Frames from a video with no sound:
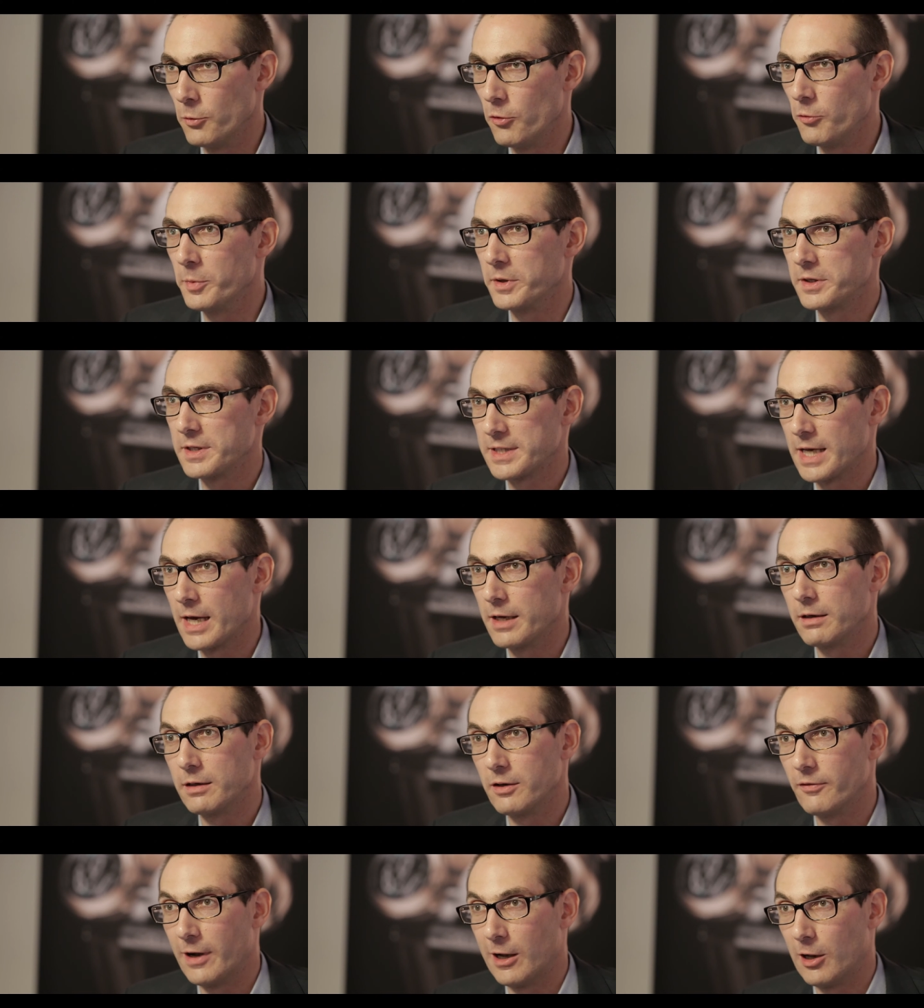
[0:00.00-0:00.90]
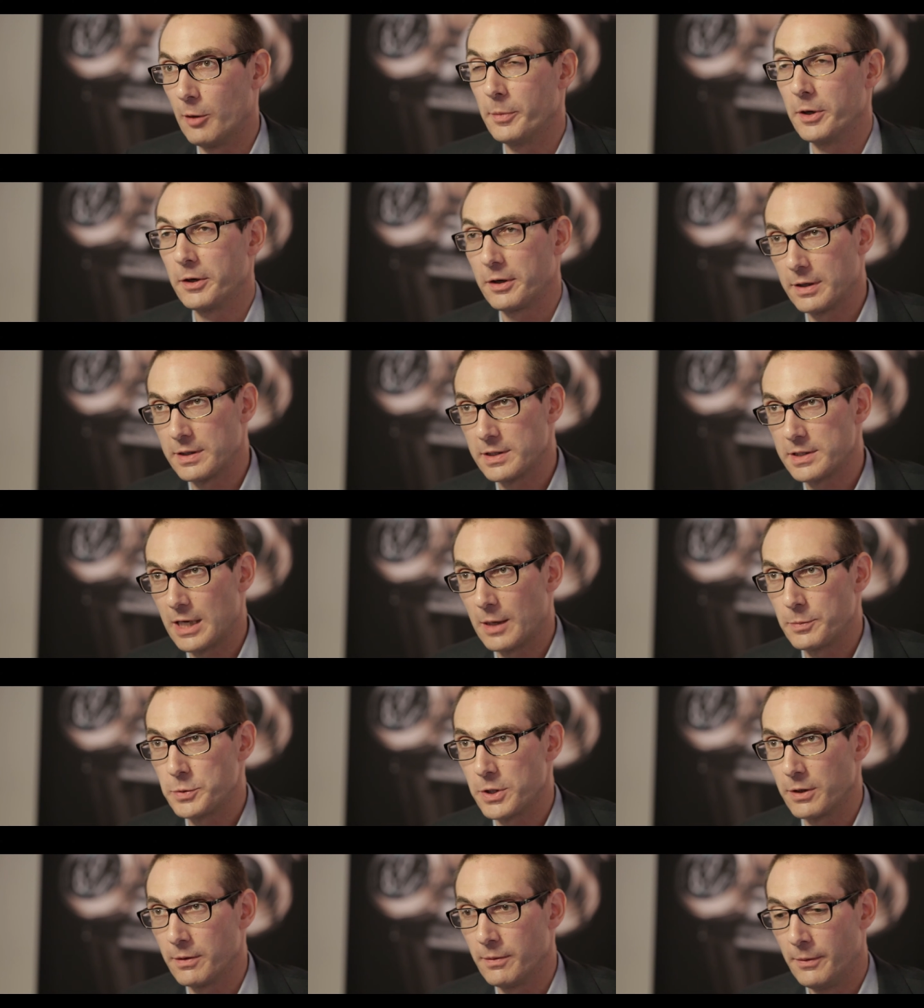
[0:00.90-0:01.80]
movement design and development and
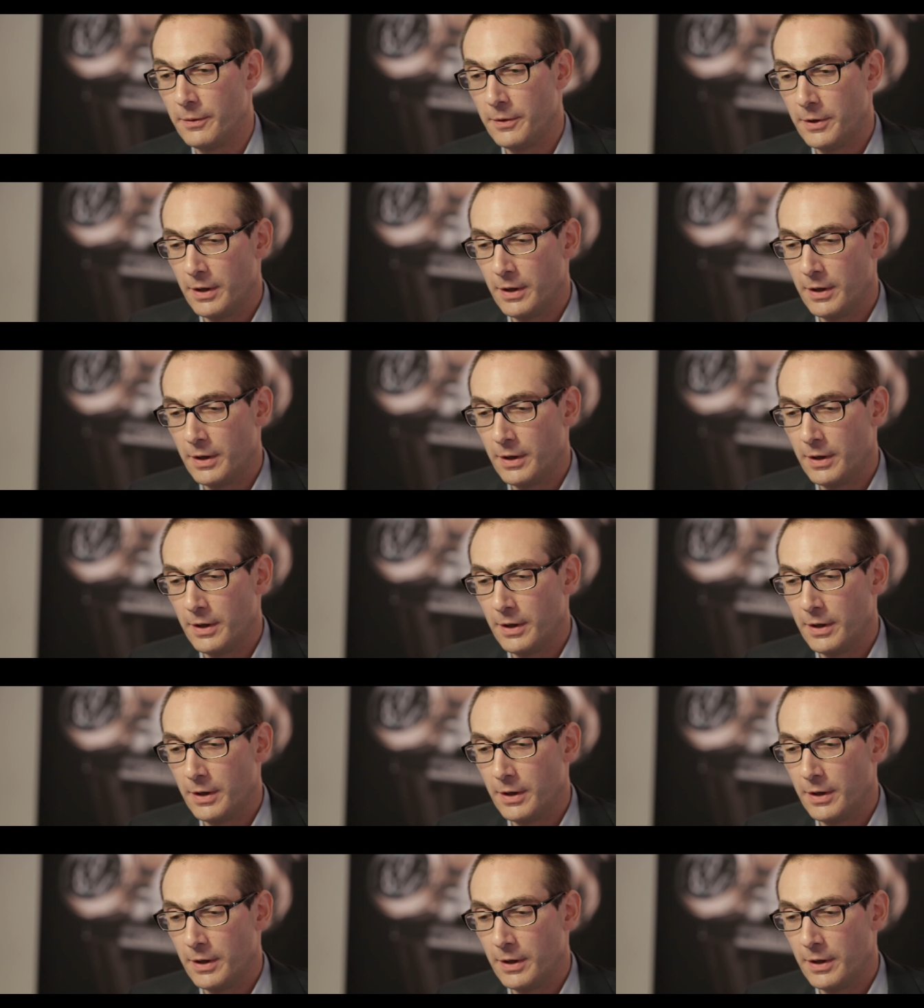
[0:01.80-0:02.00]
conception,